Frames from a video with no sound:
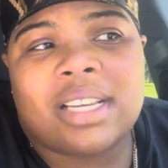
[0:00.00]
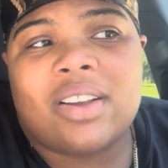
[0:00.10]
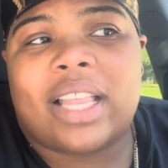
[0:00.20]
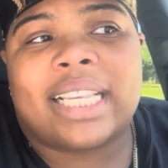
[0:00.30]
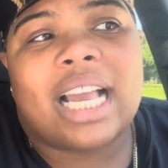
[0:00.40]
y'all.
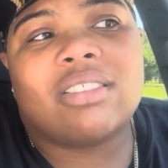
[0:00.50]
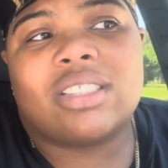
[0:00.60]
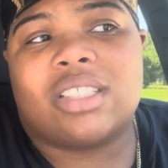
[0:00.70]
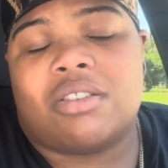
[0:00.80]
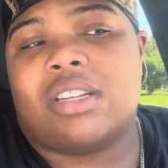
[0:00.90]
Like y'all
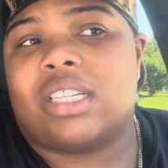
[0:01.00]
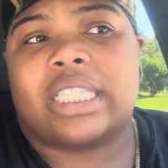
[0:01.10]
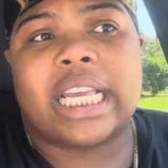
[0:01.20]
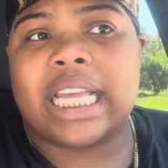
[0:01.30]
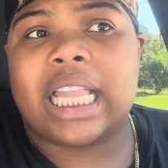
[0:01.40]
just don't
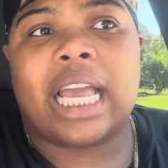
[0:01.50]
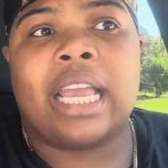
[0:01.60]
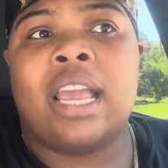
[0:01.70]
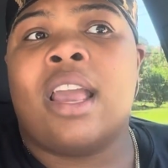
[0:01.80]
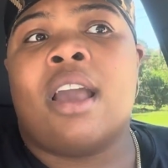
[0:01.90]
understand.
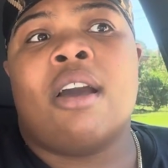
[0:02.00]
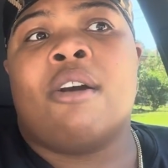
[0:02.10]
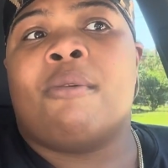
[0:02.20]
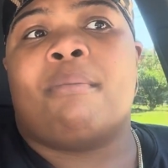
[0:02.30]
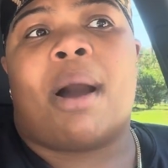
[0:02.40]
Like
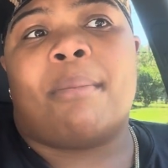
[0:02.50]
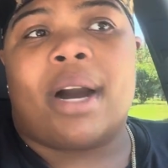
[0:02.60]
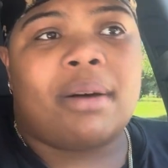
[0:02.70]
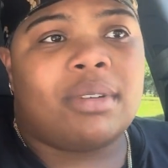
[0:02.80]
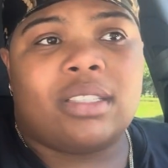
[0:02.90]
my
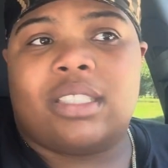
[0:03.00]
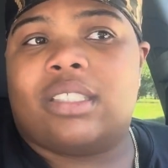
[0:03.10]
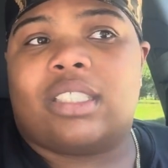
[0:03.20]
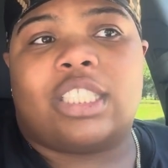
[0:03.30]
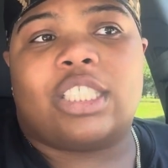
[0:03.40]
mama,
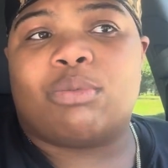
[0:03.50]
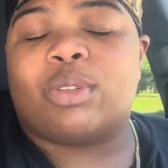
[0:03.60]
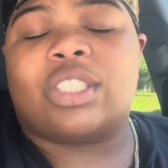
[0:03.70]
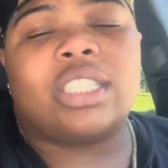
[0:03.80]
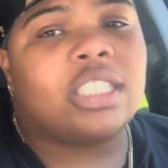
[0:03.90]

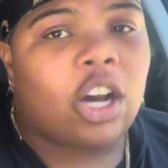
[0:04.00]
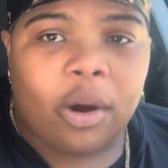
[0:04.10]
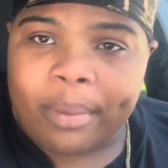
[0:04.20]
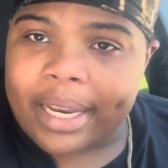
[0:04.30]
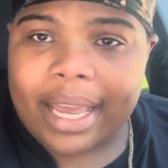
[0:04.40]
when she
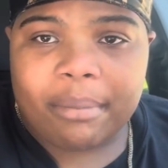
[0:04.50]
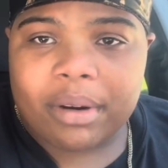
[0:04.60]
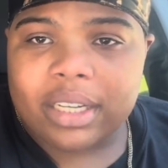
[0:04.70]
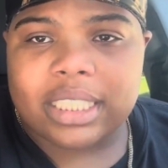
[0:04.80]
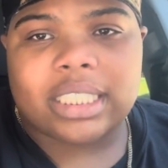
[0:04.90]
told me that,
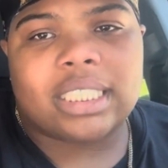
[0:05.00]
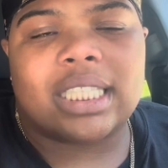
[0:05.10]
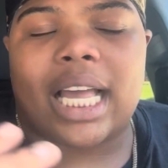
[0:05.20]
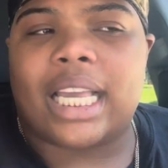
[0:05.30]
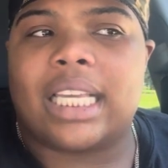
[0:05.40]
bro, it's just
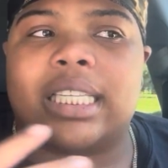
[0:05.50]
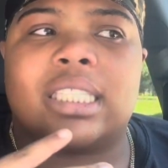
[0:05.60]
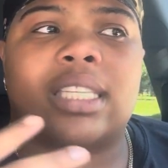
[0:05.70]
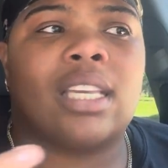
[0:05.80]
like it's.